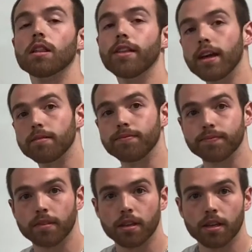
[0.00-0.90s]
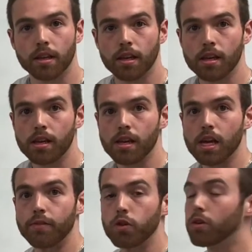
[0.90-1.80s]
Then,
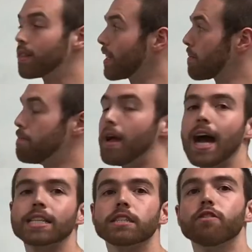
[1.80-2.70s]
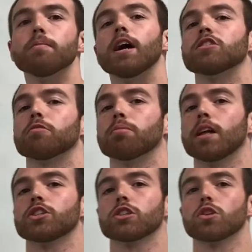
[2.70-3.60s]
if you can link massive amounts of
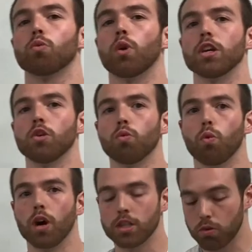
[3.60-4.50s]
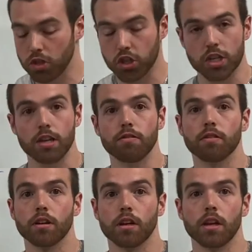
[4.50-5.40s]
pleasure to what you want to achieve,
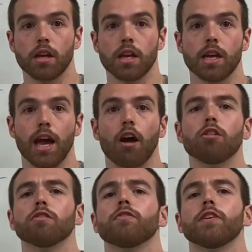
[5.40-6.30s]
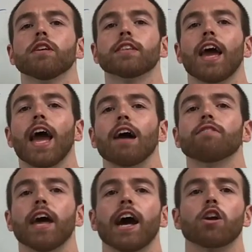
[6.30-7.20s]
how it will feel to
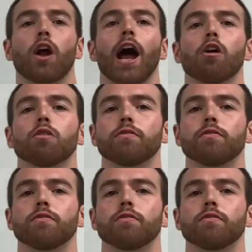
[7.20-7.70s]
have that, or how it will